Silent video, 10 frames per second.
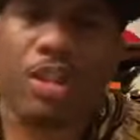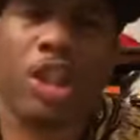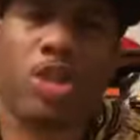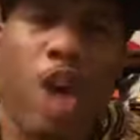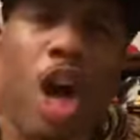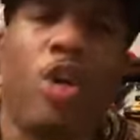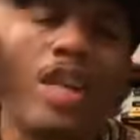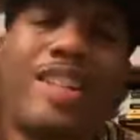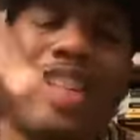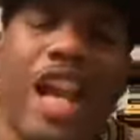The
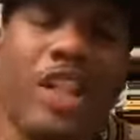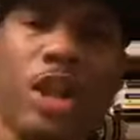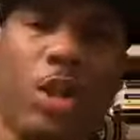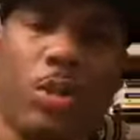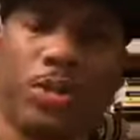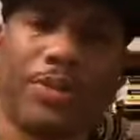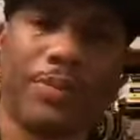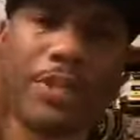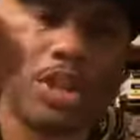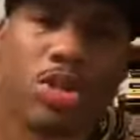struggle continues.
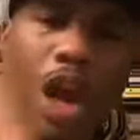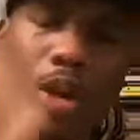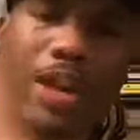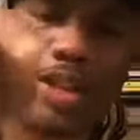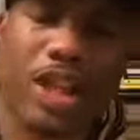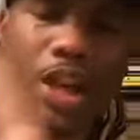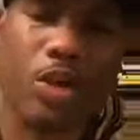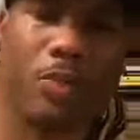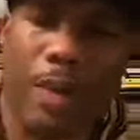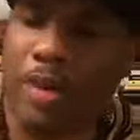The struggle
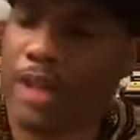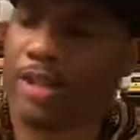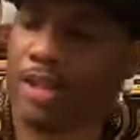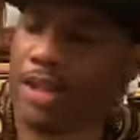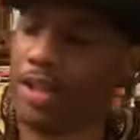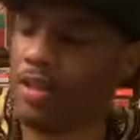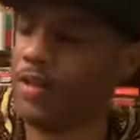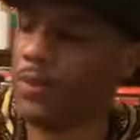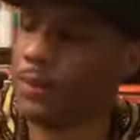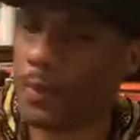continues, my brothers and
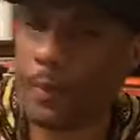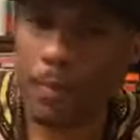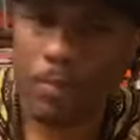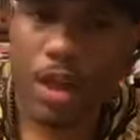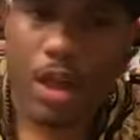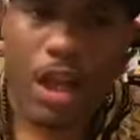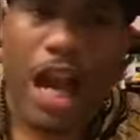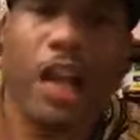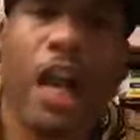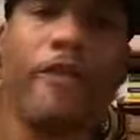sisters.
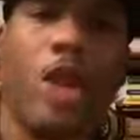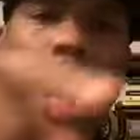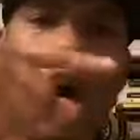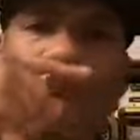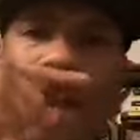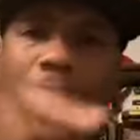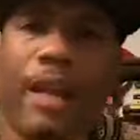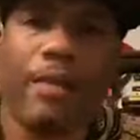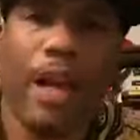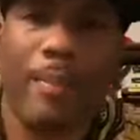I love you all,
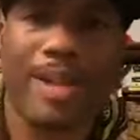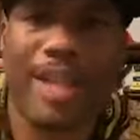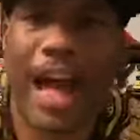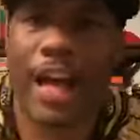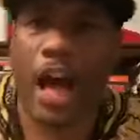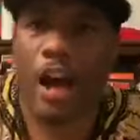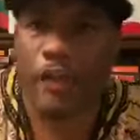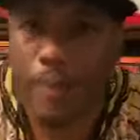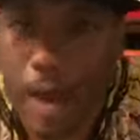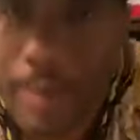man. I'm going to sign
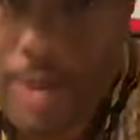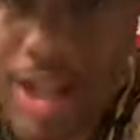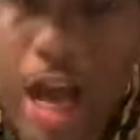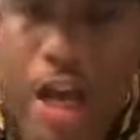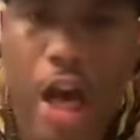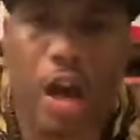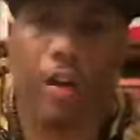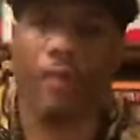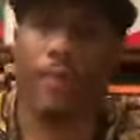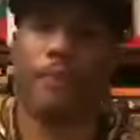off. I'm going to sign off.